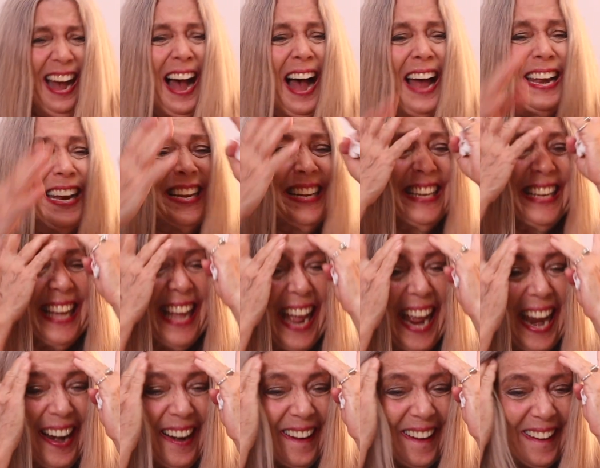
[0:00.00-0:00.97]
I didn't
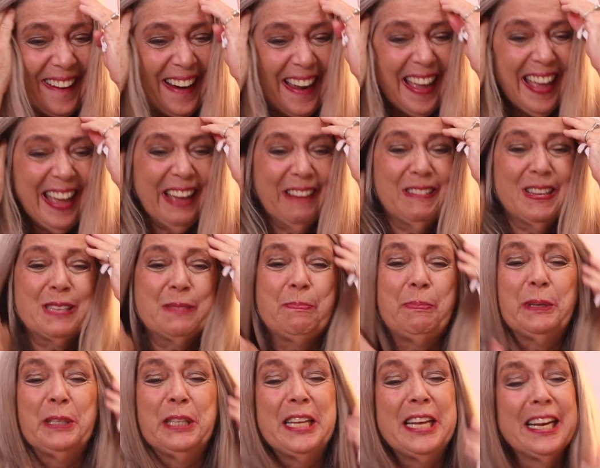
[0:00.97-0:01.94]
care. It was
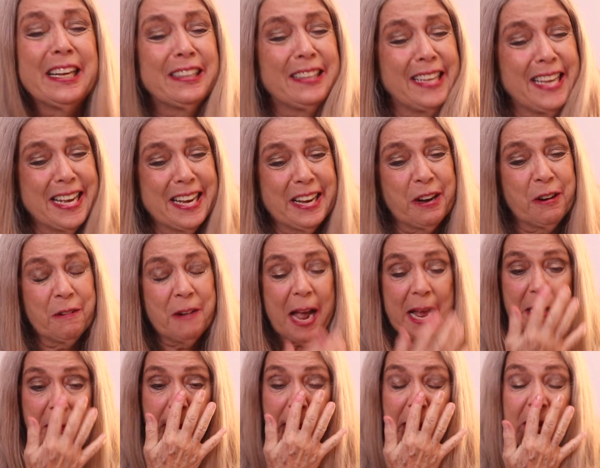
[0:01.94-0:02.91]
politically
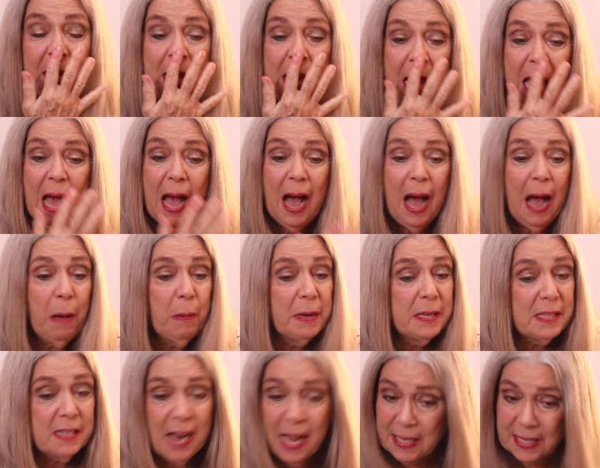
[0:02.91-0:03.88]
incorrect, but I
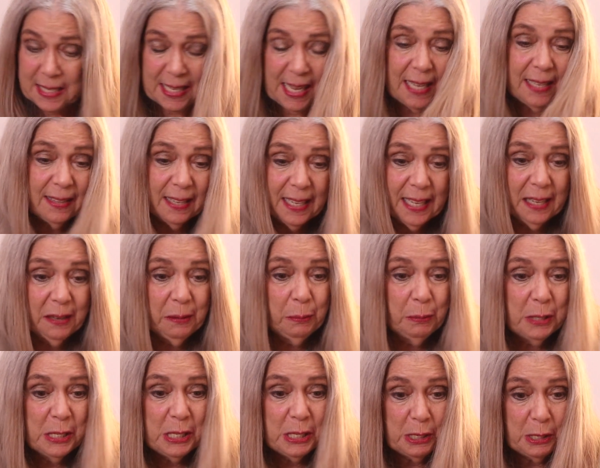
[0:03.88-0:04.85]
was not saying the kid
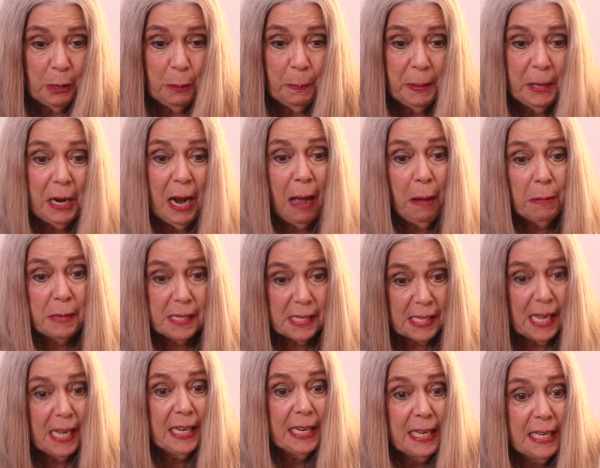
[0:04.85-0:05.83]
was stupid. I was
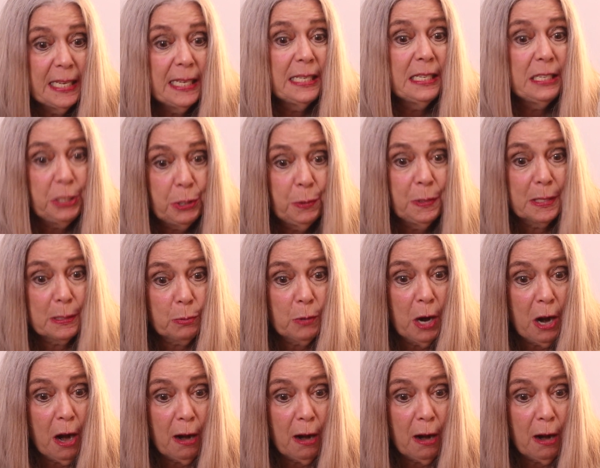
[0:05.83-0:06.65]
saying he didn't do his work.